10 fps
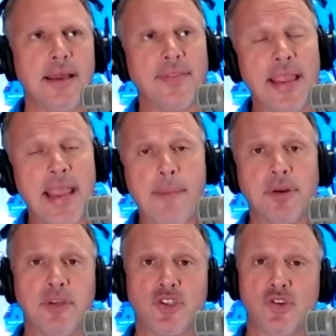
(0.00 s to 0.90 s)
They happen
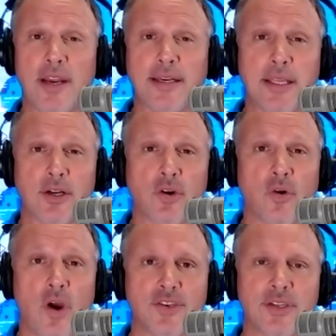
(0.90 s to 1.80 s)
to be trying to get
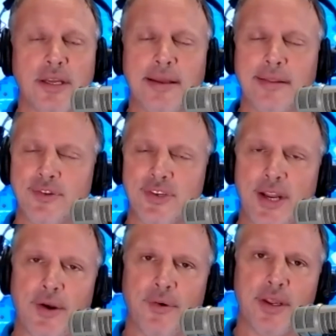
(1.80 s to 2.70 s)
across. There's an
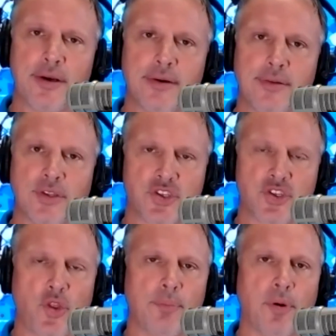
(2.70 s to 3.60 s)
area in the
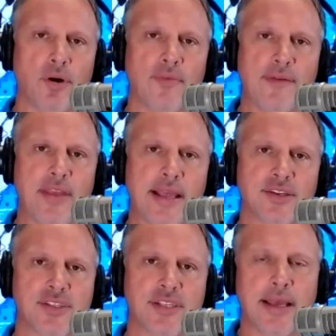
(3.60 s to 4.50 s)
southern part of
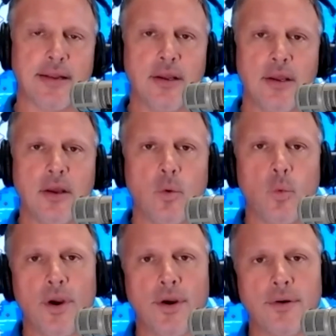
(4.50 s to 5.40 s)
Afghanistan
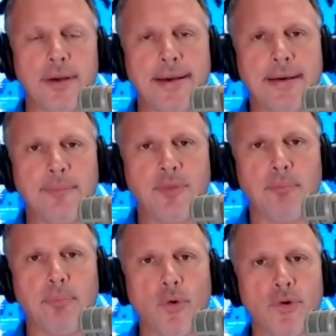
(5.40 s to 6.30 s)
where the
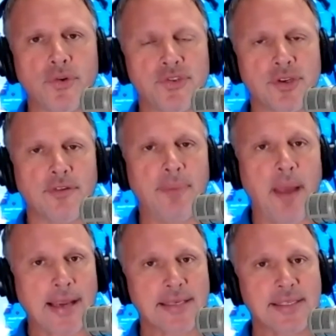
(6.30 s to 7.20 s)
borders of
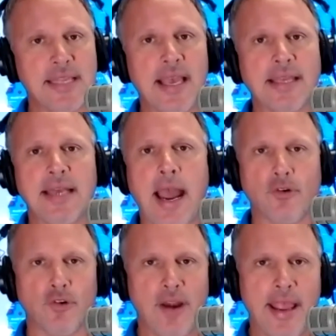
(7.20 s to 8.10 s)
Pakistan,
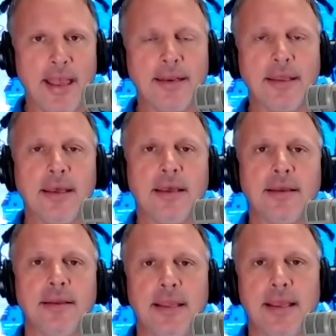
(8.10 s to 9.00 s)
Iran,
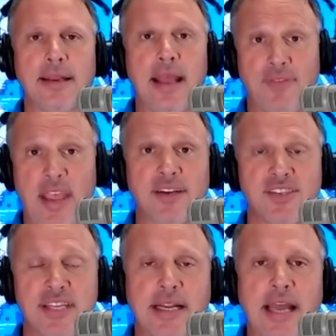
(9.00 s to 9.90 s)
and
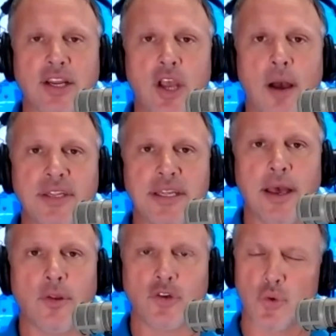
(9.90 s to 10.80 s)
Afghanistan kind of come
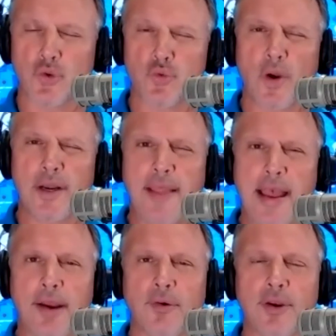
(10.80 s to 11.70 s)
together. So it was right in
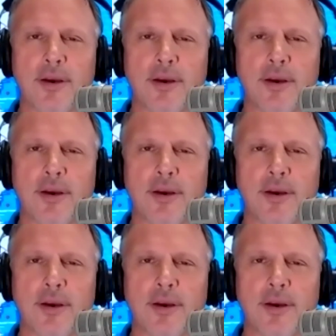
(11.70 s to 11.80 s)
that area.